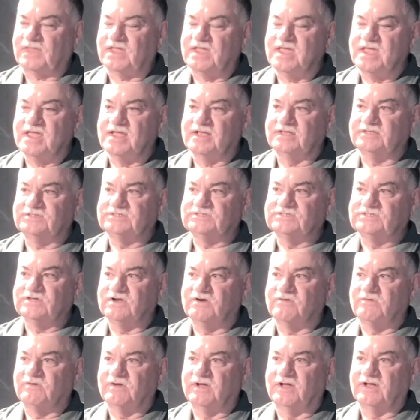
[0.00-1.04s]
And
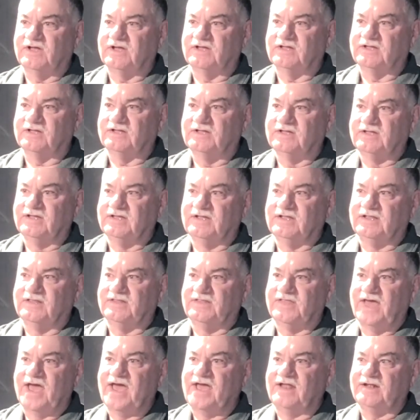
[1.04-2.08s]
so
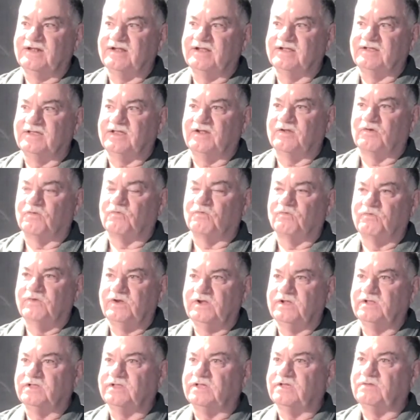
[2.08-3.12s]
that, you know,
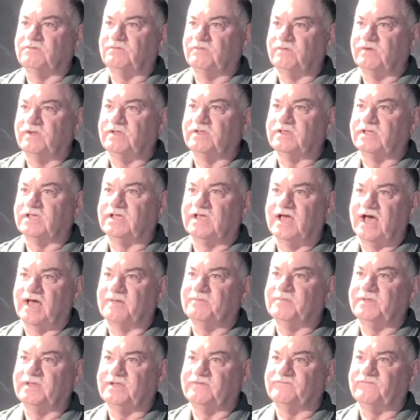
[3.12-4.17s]
really, really got
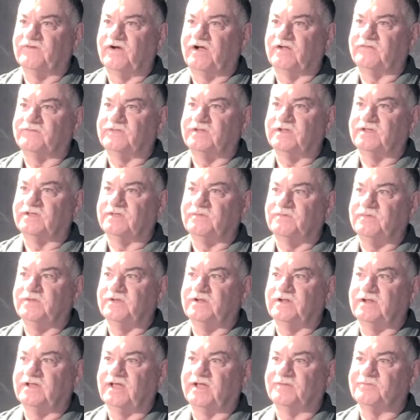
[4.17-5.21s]
me involved in the
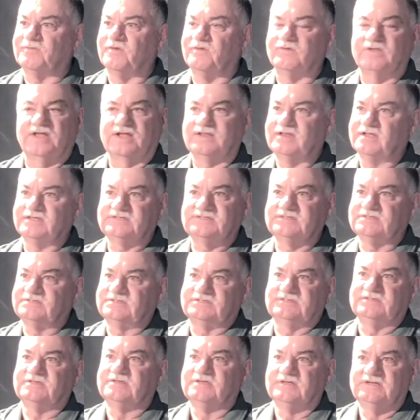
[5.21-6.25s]
community. I'm going like, this
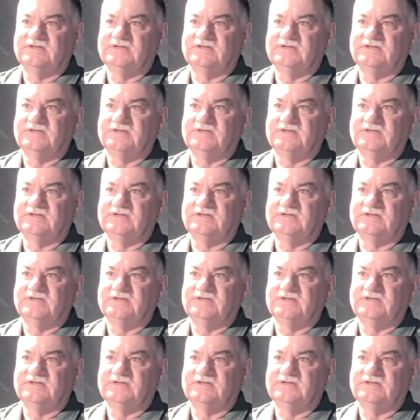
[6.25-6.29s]
is,